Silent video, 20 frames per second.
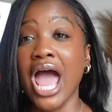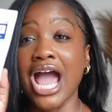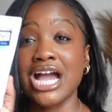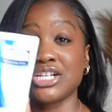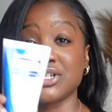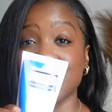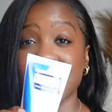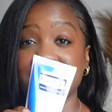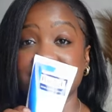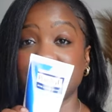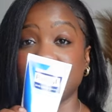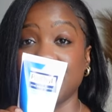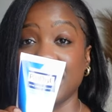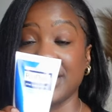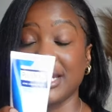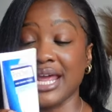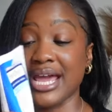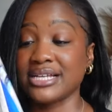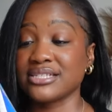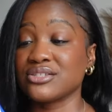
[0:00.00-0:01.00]
I tried the
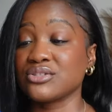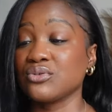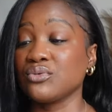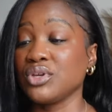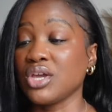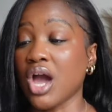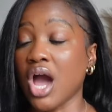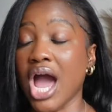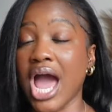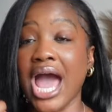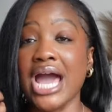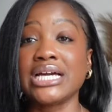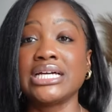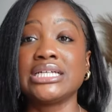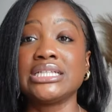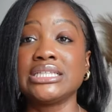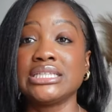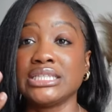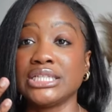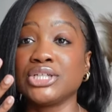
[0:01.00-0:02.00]
Panoxyl, y'all. I
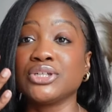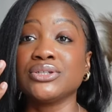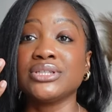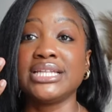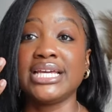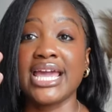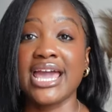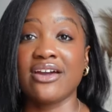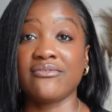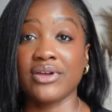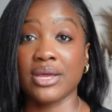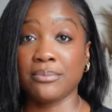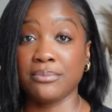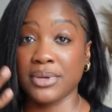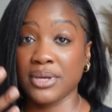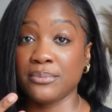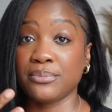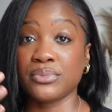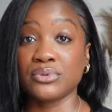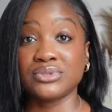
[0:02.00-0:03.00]
could literally have a
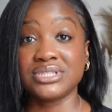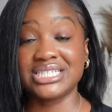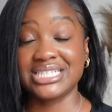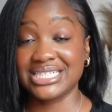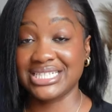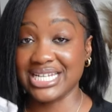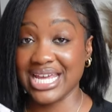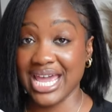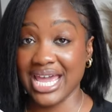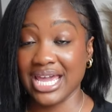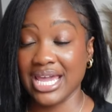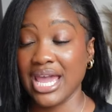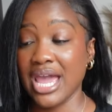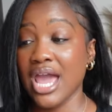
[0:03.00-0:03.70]
pimple today,